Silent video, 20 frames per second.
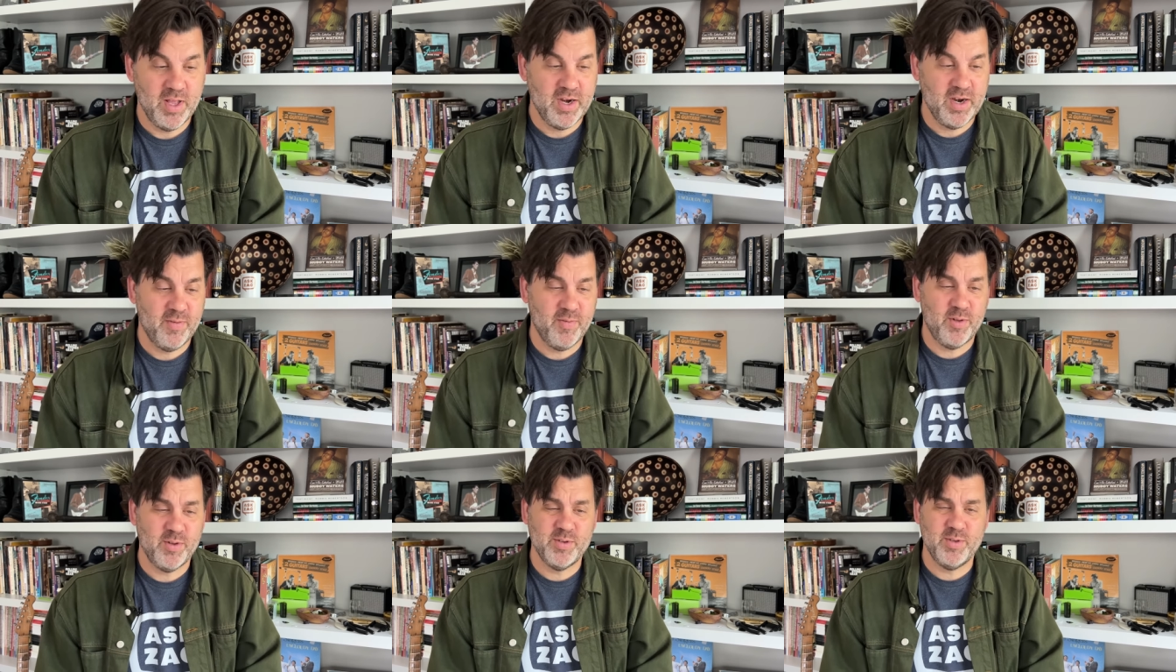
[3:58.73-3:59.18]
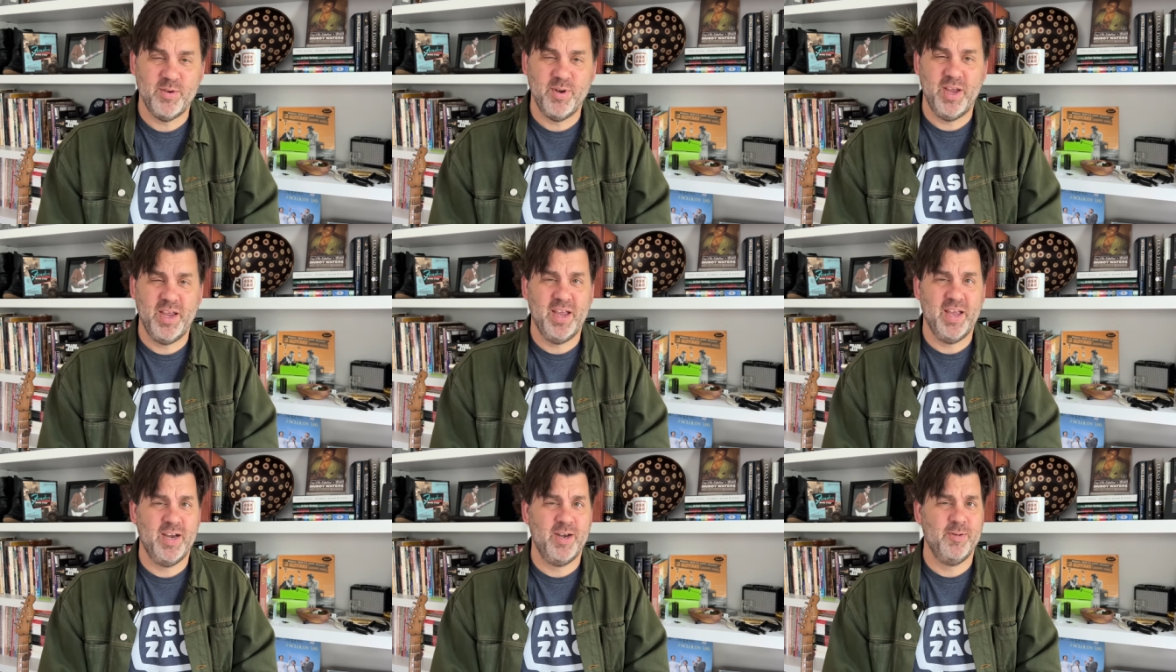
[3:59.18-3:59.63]
And I've also
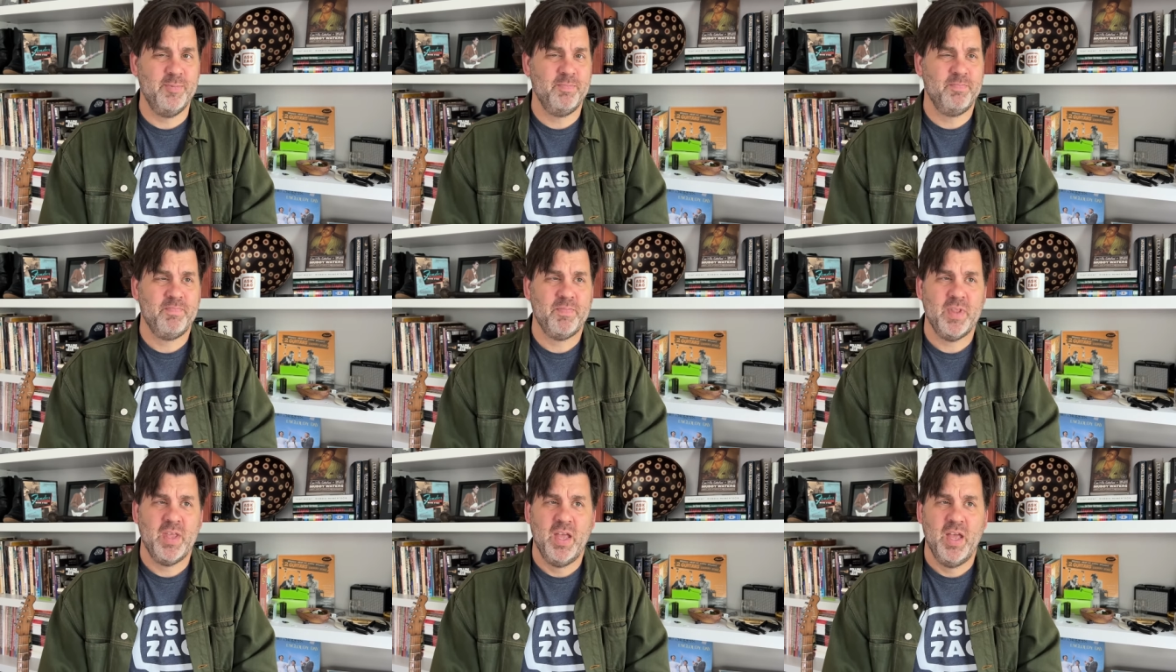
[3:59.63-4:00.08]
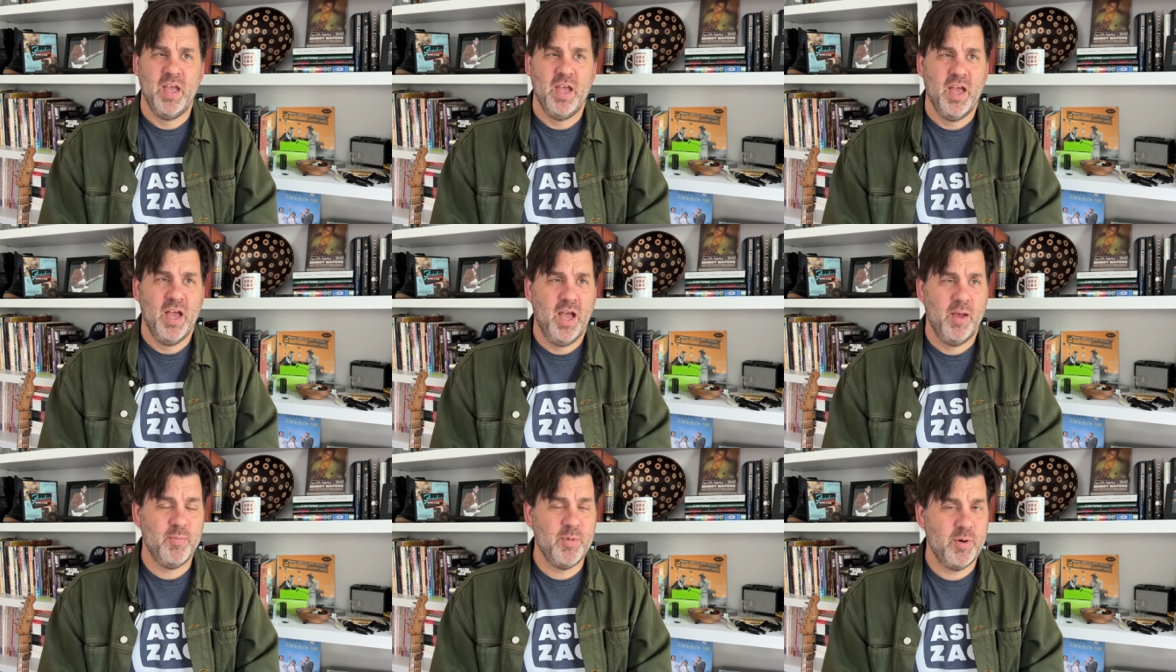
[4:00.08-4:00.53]
had,
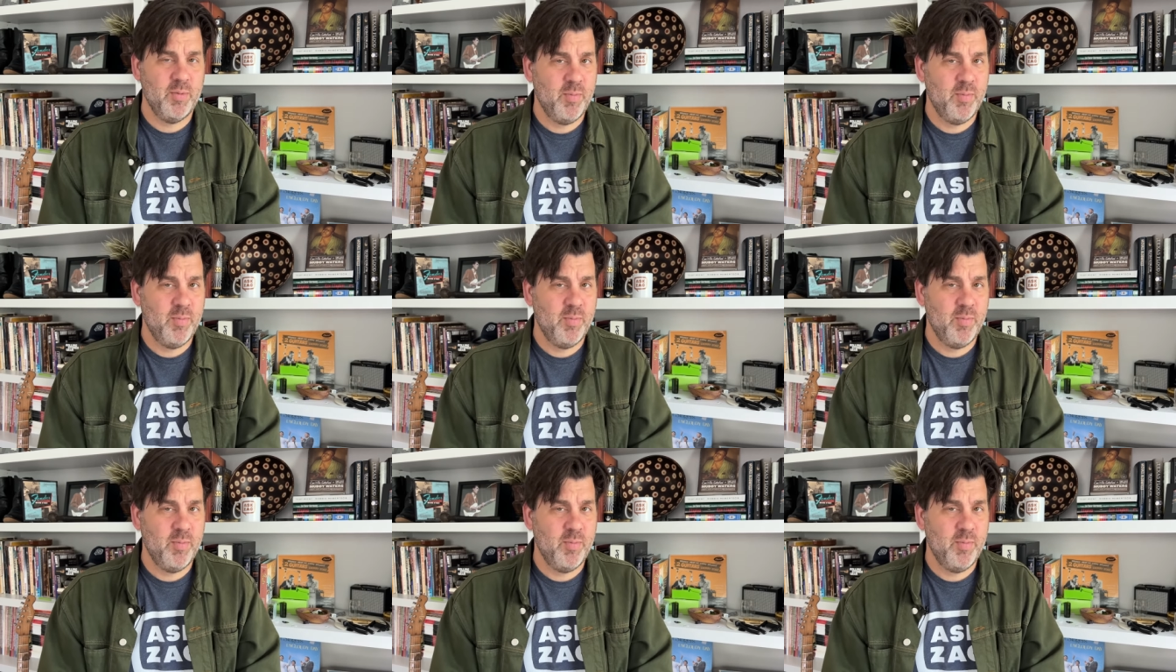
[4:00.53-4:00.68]
I've been